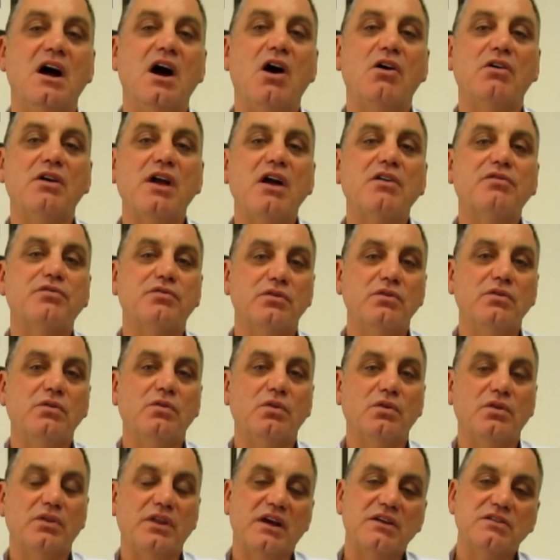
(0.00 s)
I'll go through
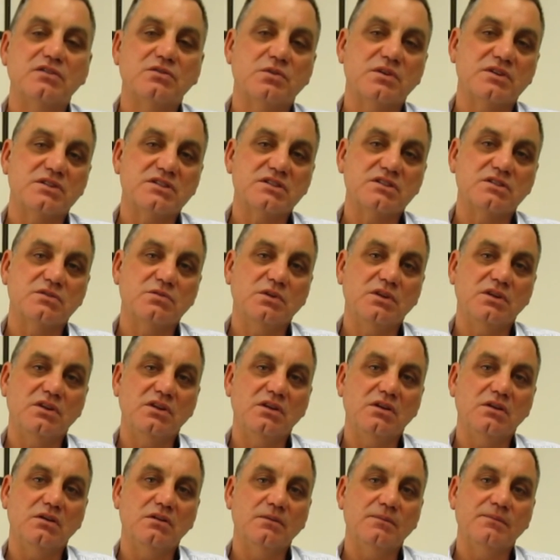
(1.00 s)
all of those questions with
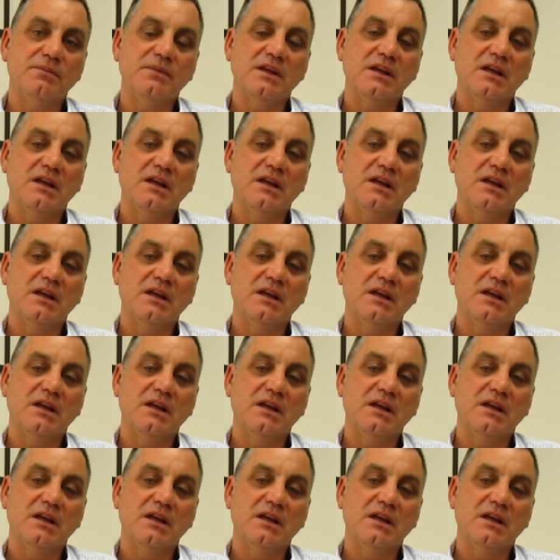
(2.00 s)
you